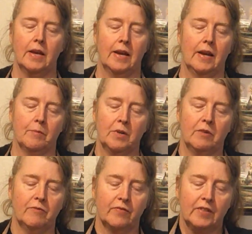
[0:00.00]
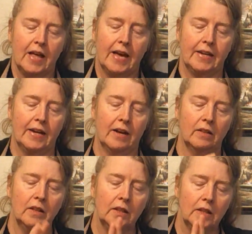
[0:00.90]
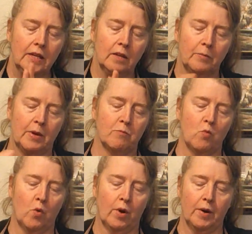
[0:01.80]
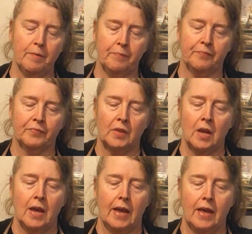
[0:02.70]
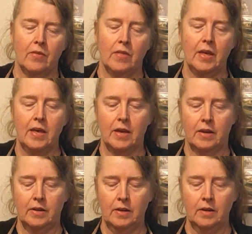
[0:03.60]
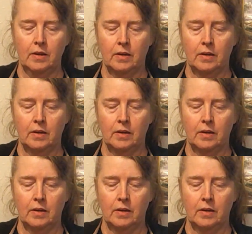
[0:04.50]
And I'm going to flatten it out a little bit more. And then,